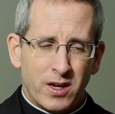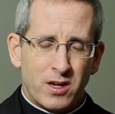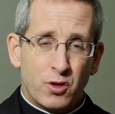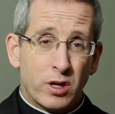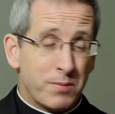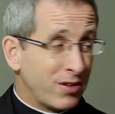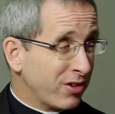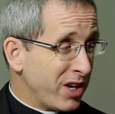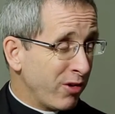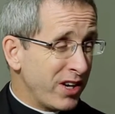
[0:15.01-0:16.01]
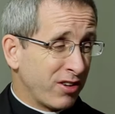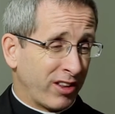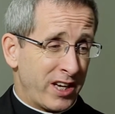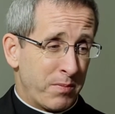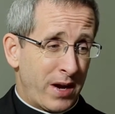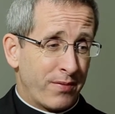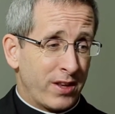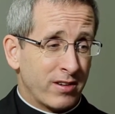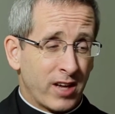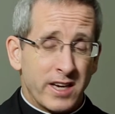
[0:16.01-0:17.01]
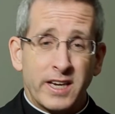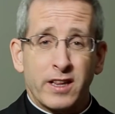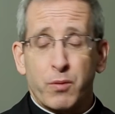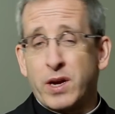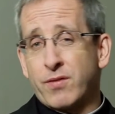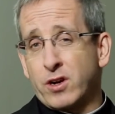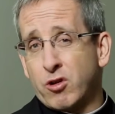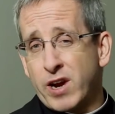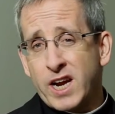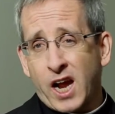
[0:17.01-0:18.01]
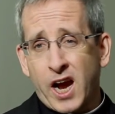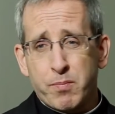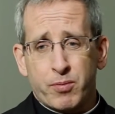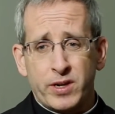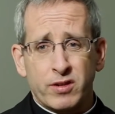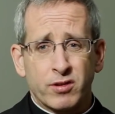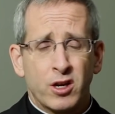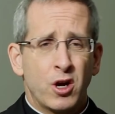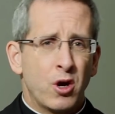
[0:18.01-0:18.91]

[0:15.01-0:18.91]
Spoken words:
sort of mysteriously about this idea that we have a great high priest